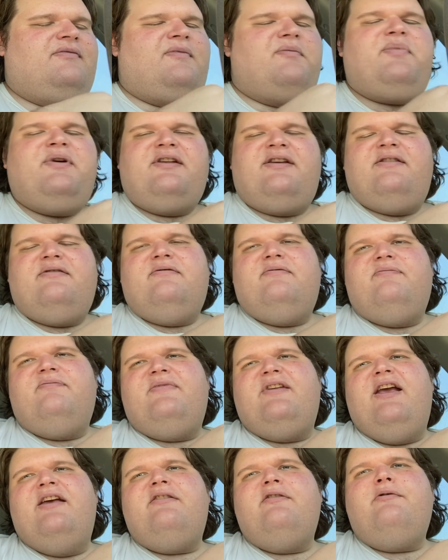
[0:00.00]
But
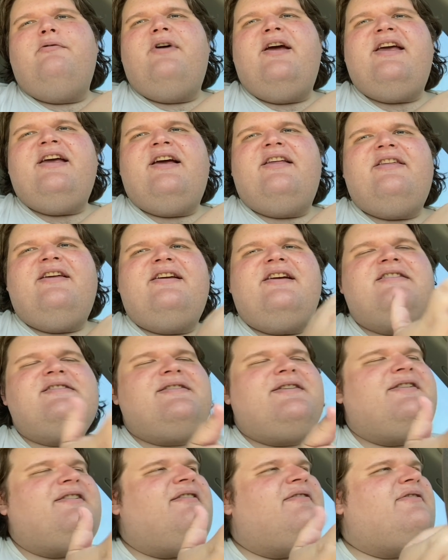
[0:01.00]
either way, I think it's
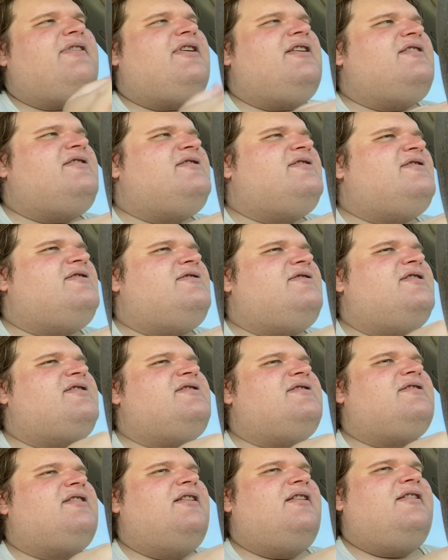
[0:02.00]
good advice.
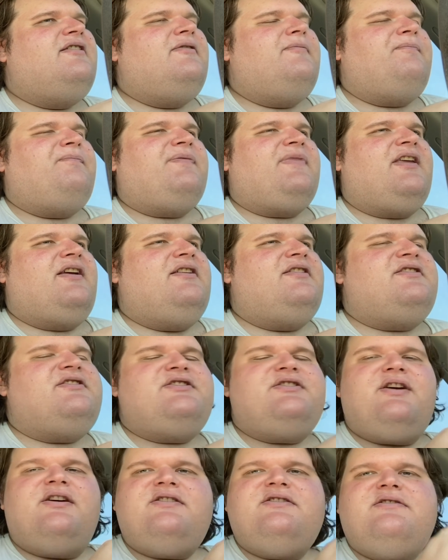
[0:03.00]
Just
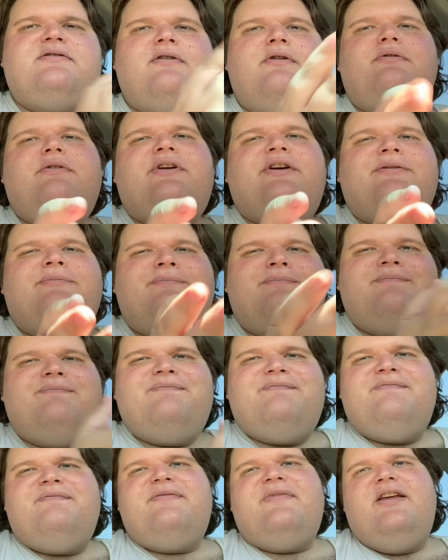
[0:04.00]
judge slowly.
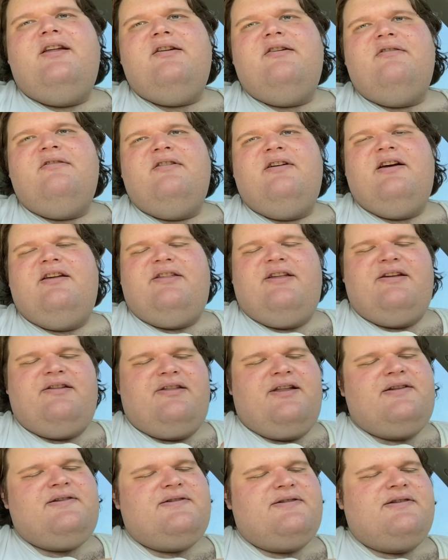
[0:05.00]
Yeah, I think
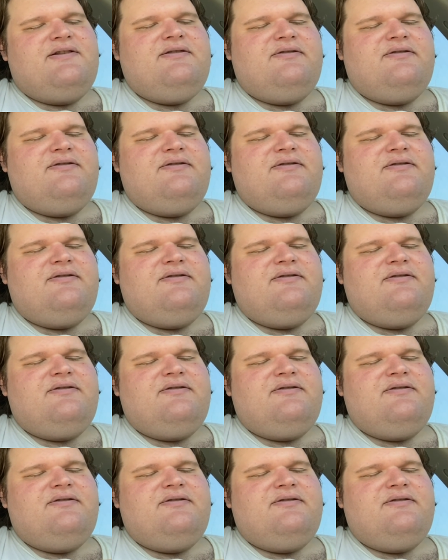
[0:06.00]
that's